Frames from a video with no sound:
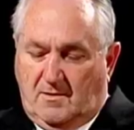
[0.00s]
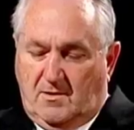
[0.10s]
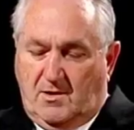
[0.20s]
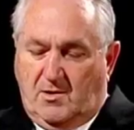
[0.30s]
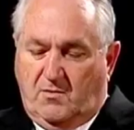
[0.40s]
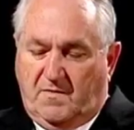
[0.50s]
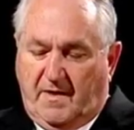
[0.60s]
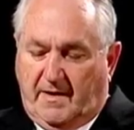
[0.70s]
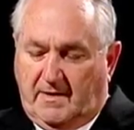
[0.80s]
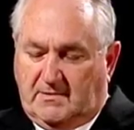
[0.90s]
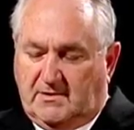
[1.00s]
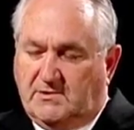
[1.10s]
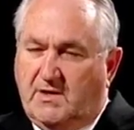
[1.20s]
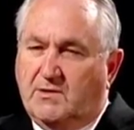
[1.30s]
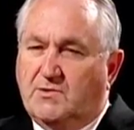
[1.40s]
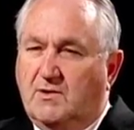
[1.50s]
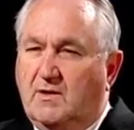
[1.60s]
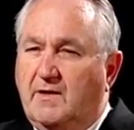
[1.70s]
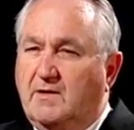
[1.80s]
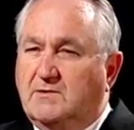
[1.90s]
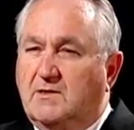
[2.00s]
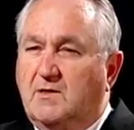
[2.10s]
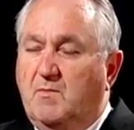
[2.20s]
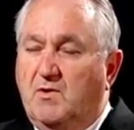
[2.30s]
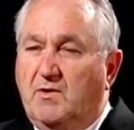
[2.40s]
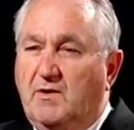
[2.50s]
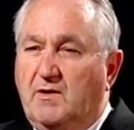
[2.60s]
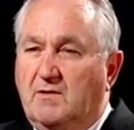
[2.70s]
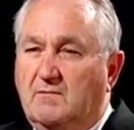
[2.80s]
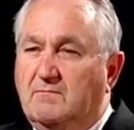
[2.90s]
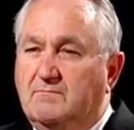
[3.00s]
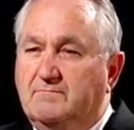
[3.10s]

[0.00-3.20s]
Do you think it's essential that as a community in